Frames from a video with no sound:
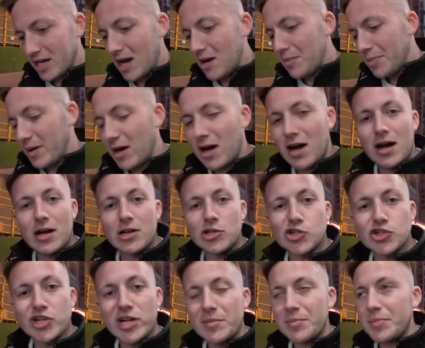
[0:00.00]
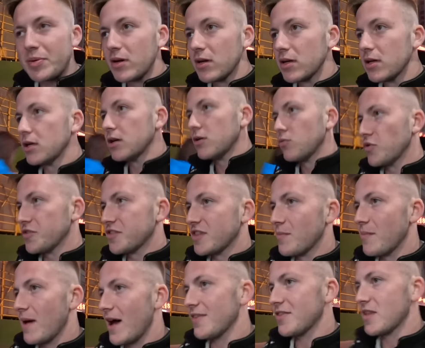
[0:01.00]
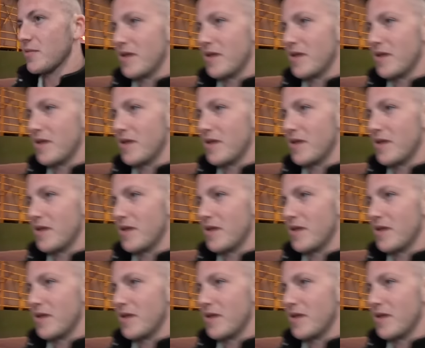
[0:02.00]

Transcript: up our trip with the man, the